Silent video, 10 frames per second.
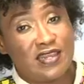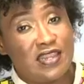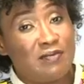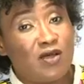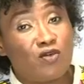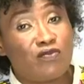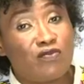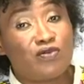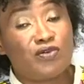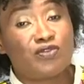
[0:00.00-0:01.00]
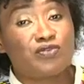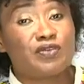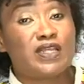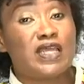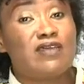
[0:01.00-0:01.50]
and near go
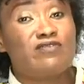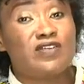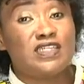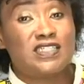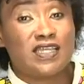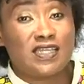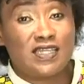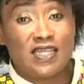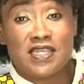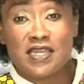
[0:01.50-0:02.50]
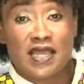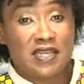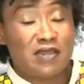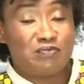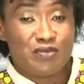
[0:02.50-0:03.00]
through every day. In
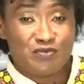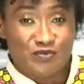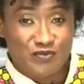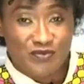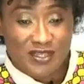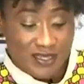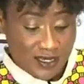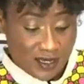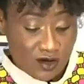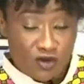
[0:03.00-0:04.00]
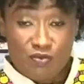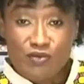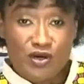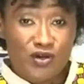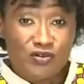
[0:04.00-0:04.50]
and Bimu.
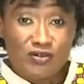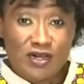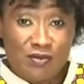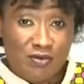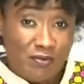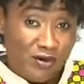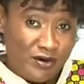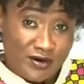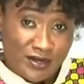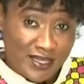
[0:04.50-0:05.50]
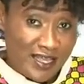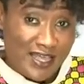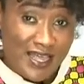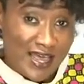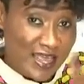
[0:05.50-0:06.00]
Obi or no da Brabona.
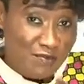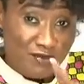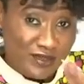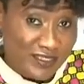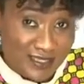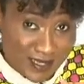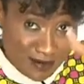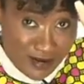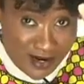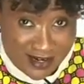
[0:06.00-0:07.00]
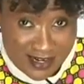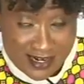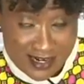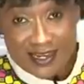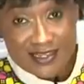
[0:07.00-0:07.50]
I have team and an
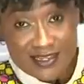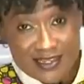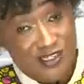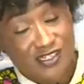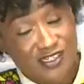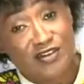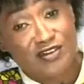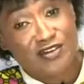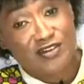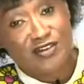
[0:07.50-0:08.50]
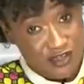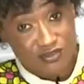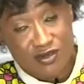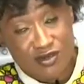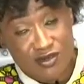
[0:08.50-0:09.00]
idiot. I mean, I can
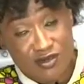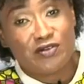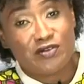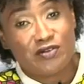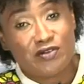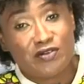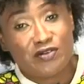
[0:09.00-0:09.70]
say a bit one.